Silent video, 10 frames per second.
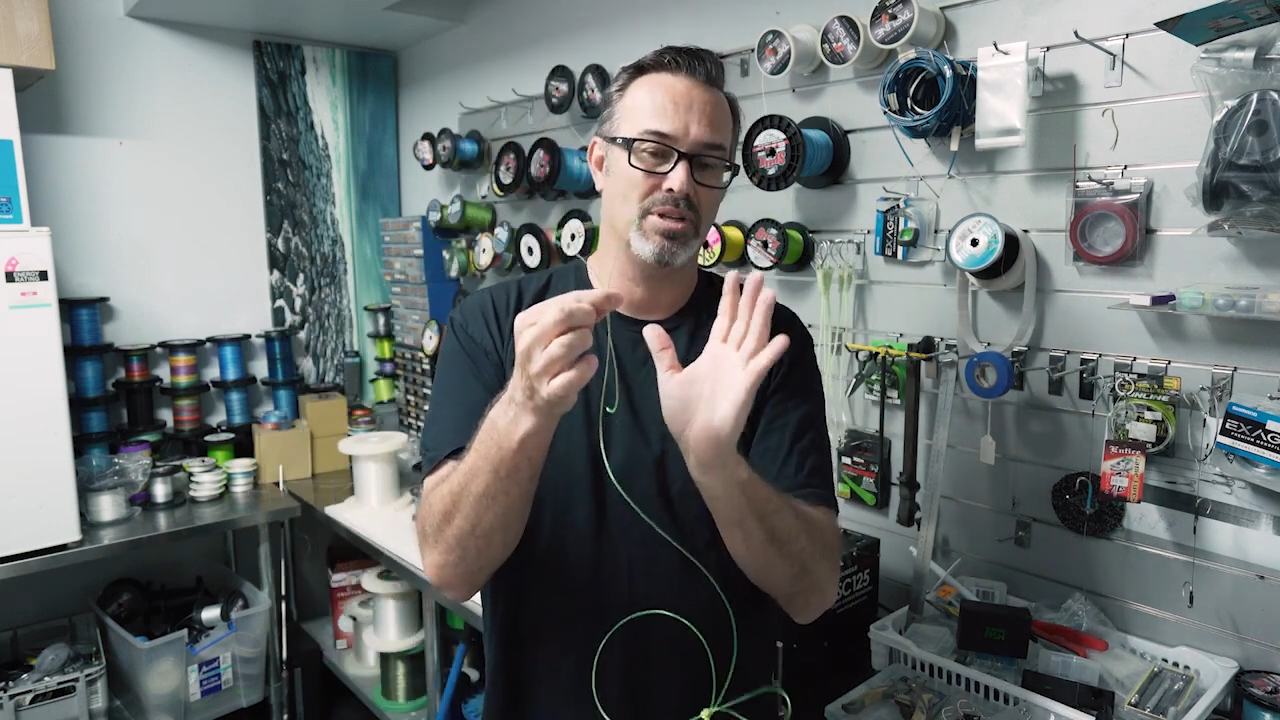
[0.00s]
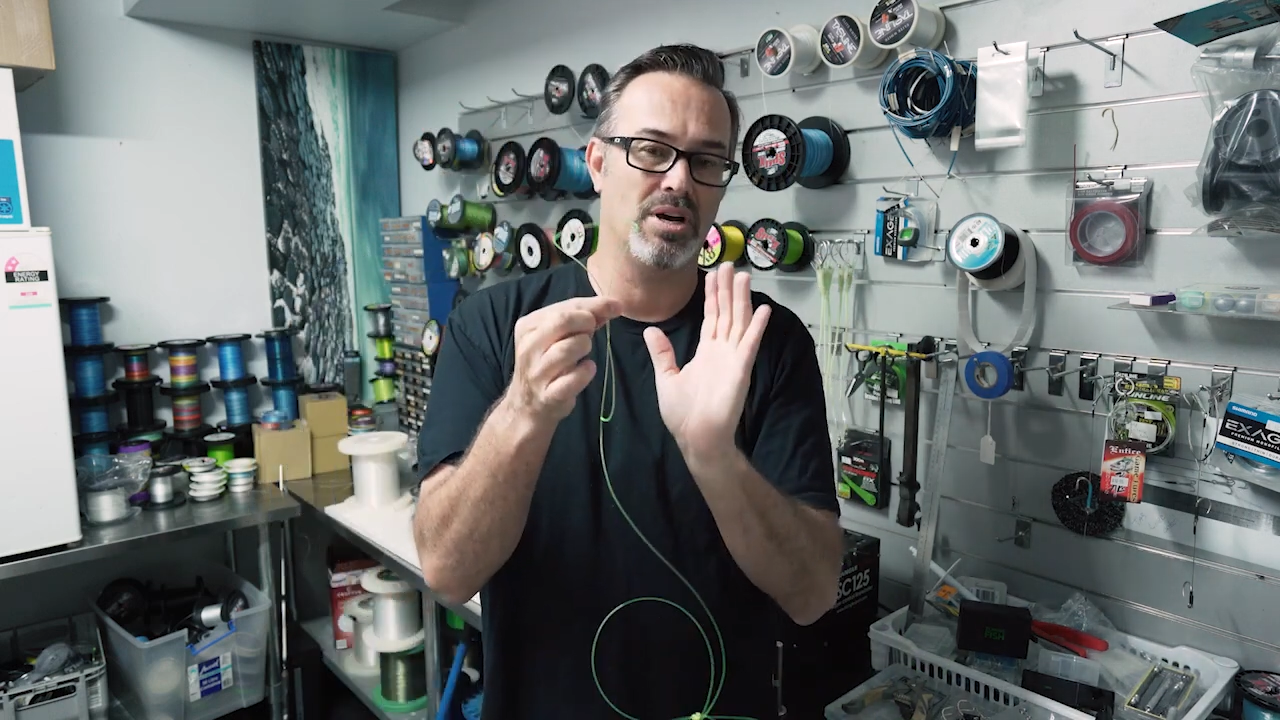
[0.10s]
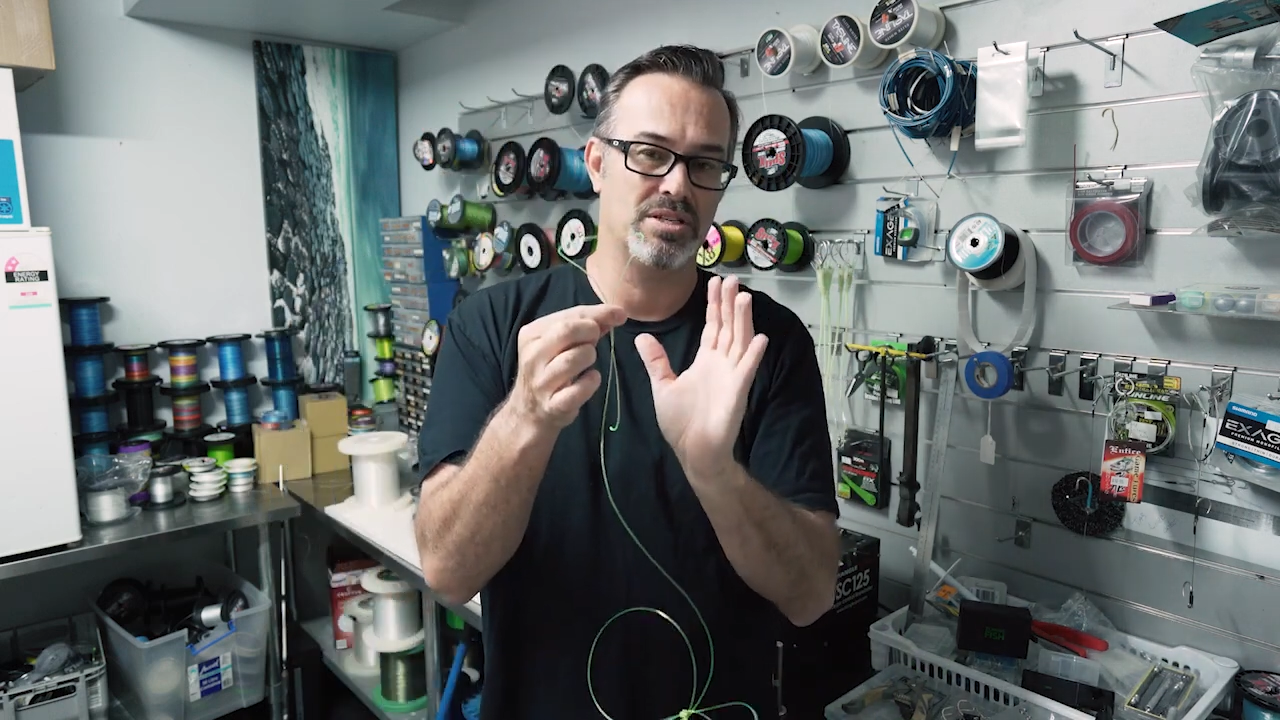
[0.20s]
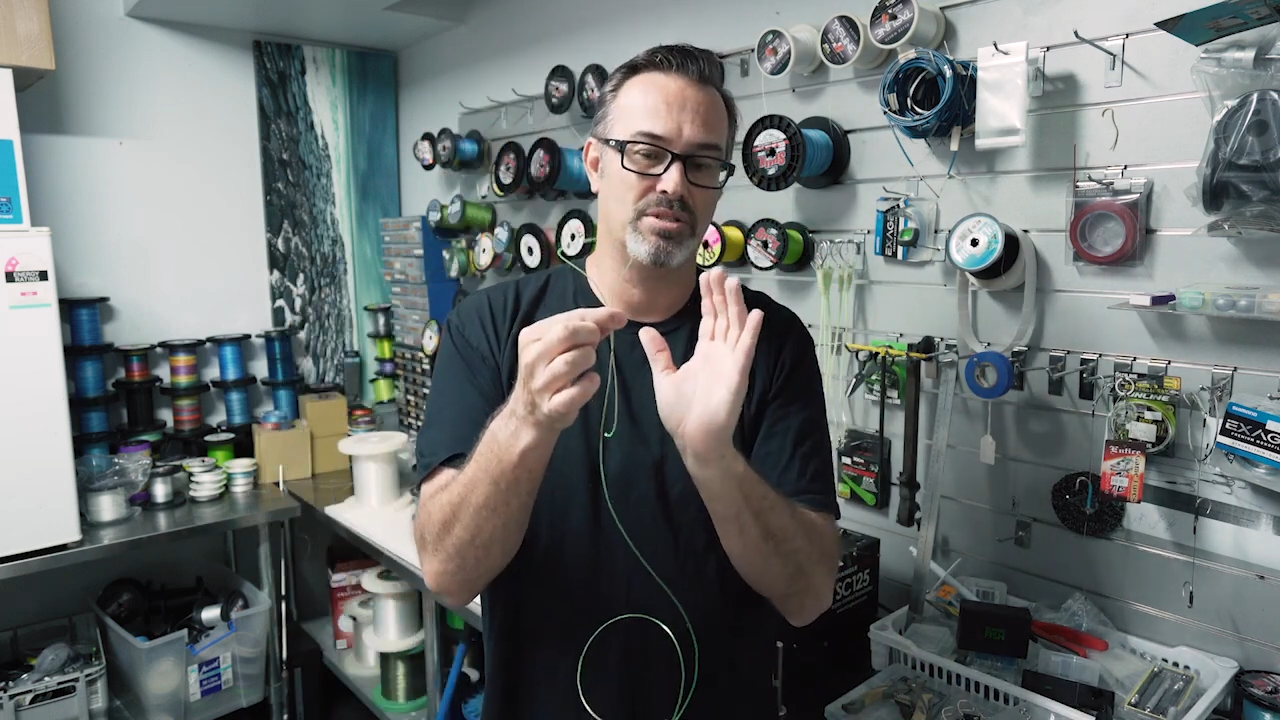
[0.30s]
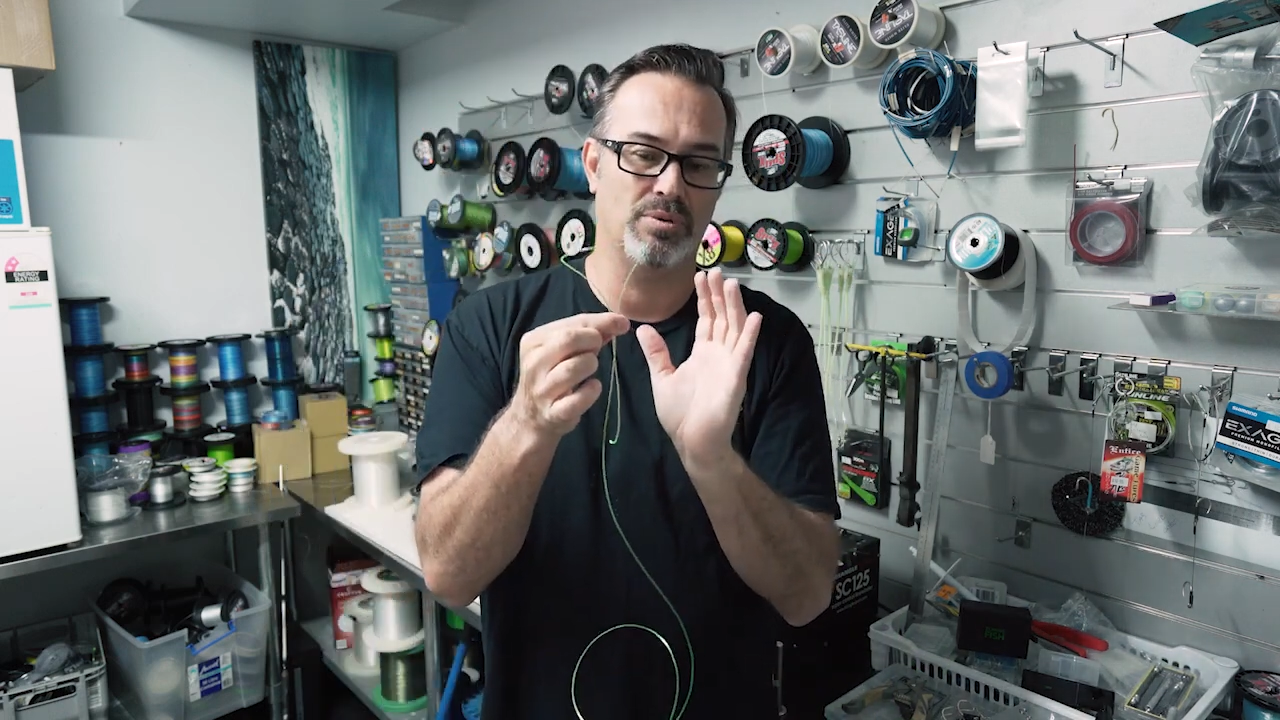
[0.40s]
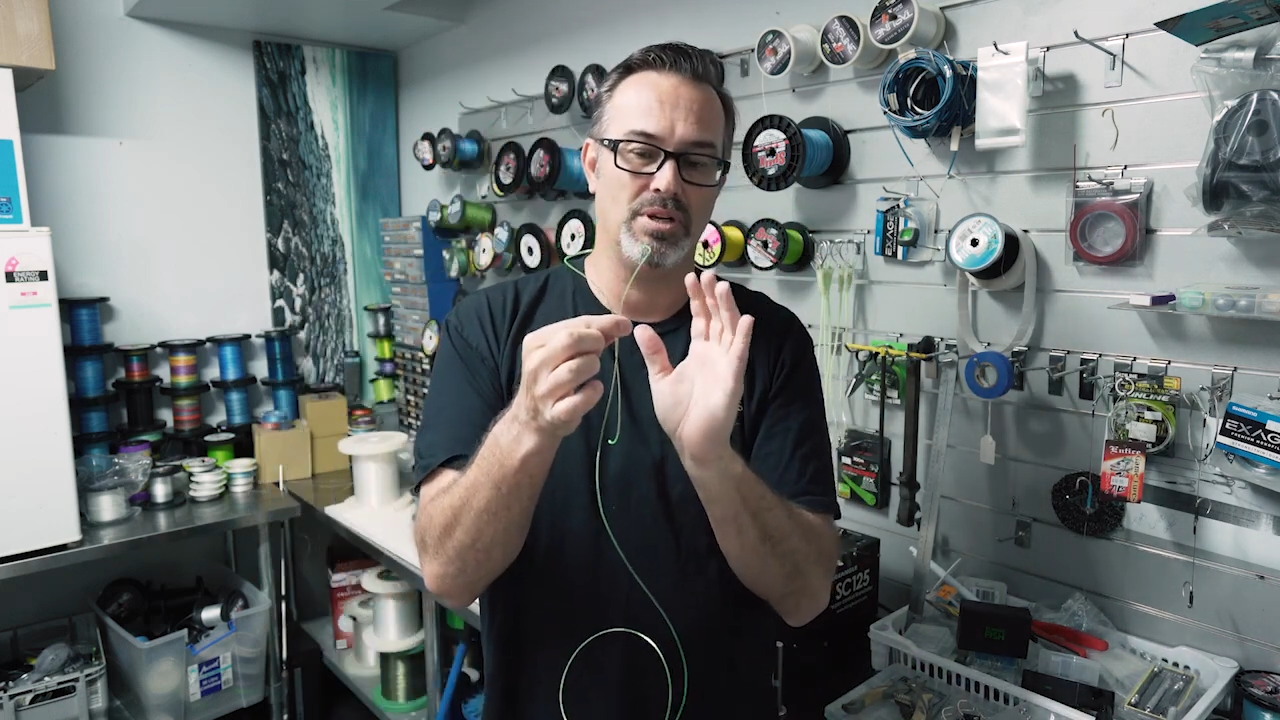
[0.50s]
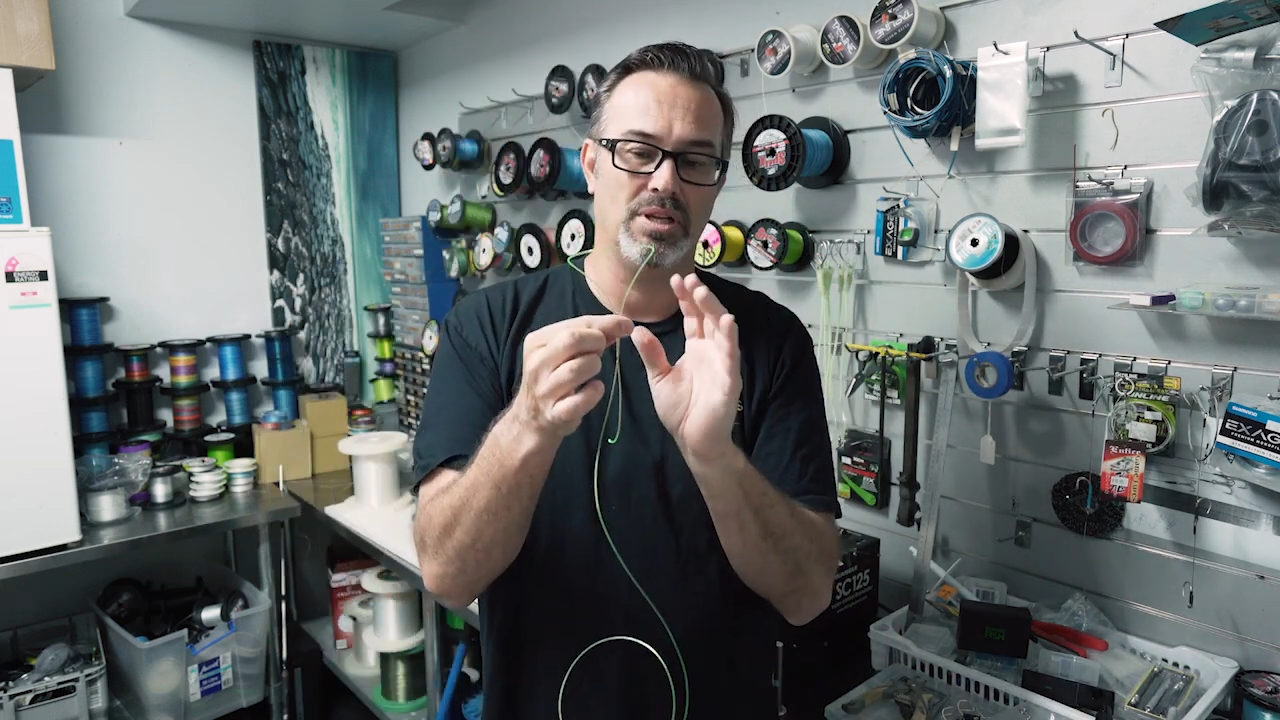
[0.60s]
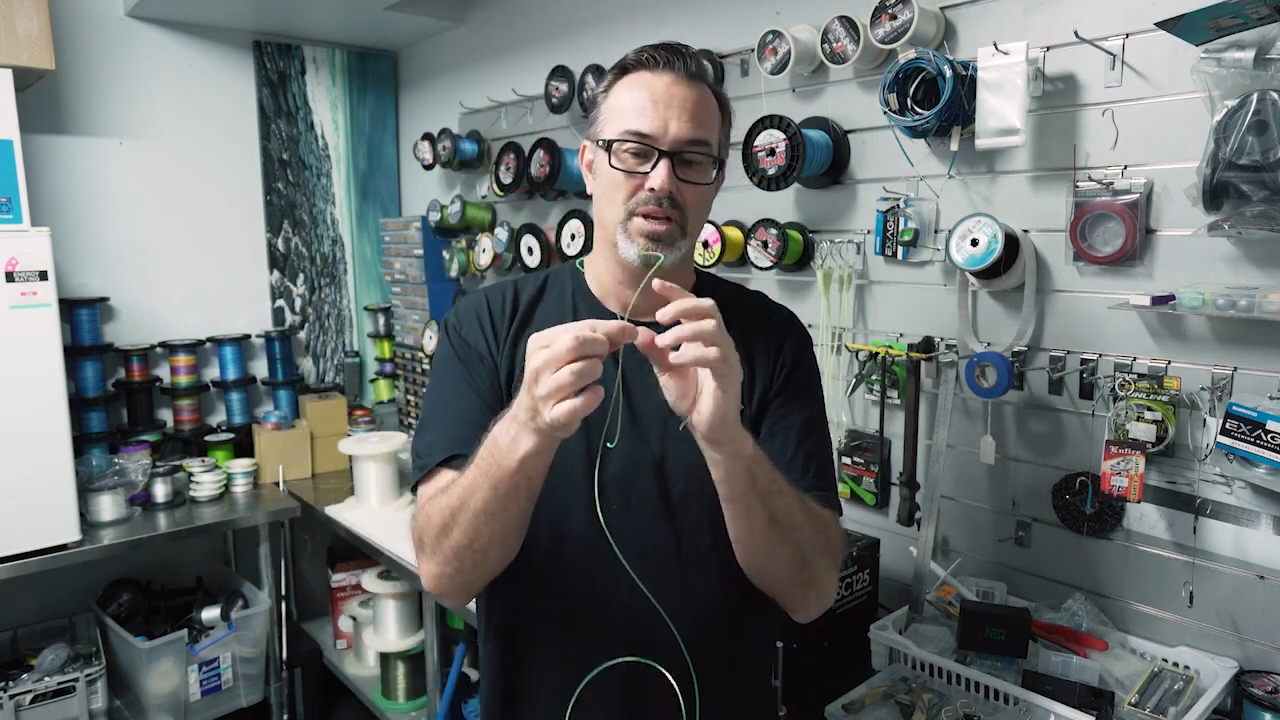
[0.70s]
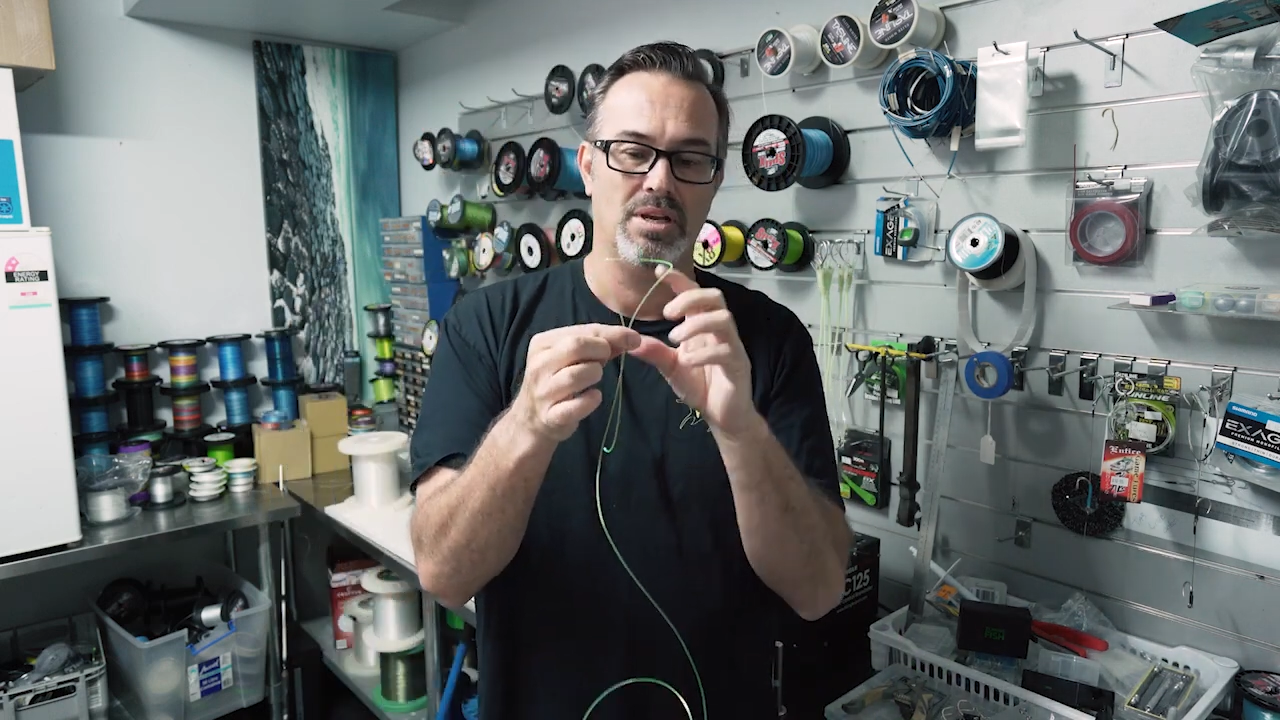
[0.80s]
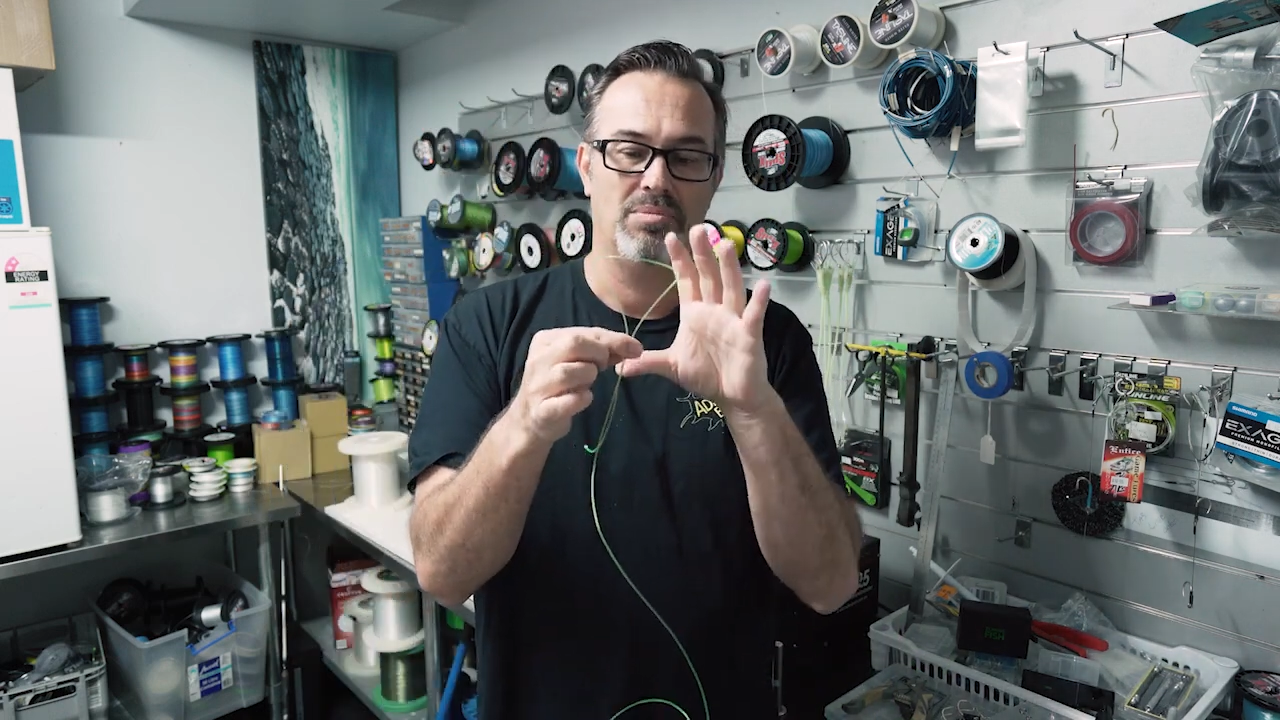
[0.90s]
size to it,